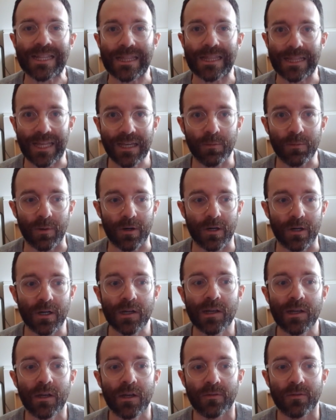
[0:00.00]

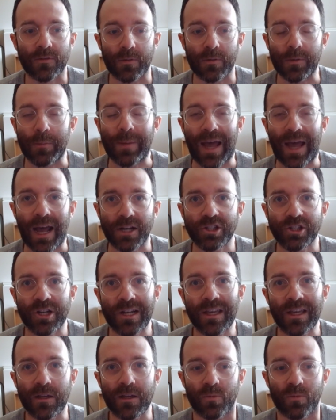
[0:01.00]
labor from the
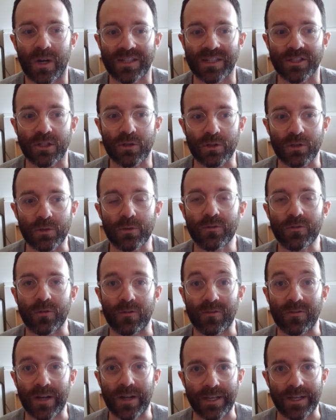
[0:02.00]
passionate and resolute
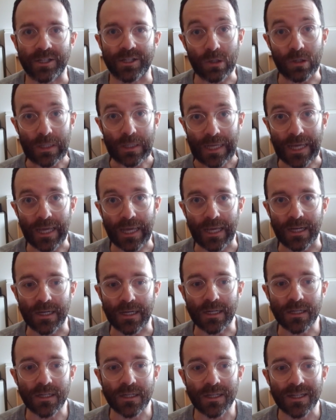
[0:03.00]
for financial
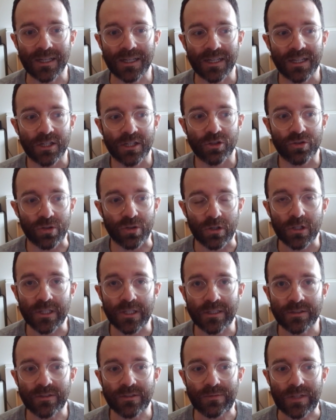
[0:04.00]
gain.
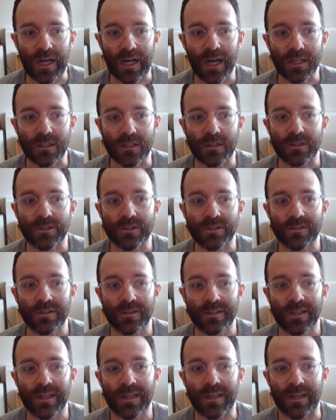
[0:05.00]
Trillions of
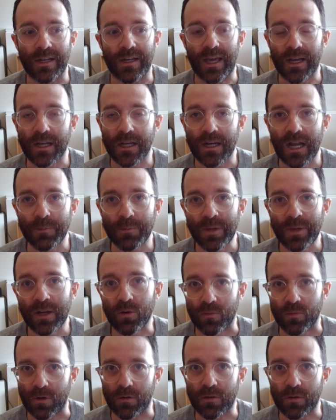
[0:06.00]
dollars in economic
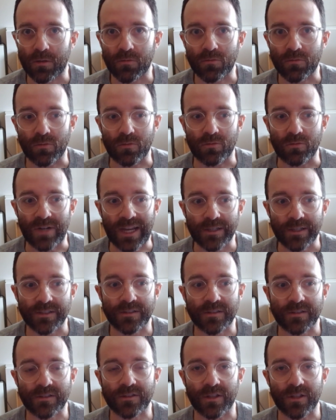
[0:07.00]
growth
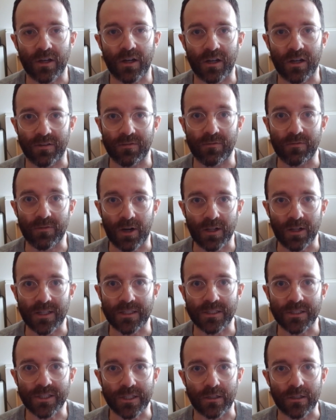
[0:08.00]
rests on
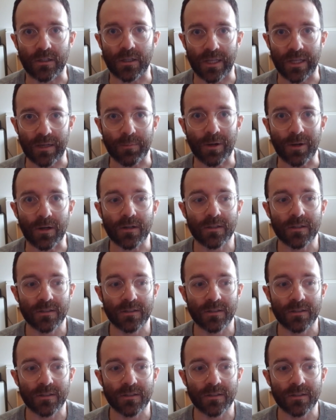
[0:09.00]
volunteer labor.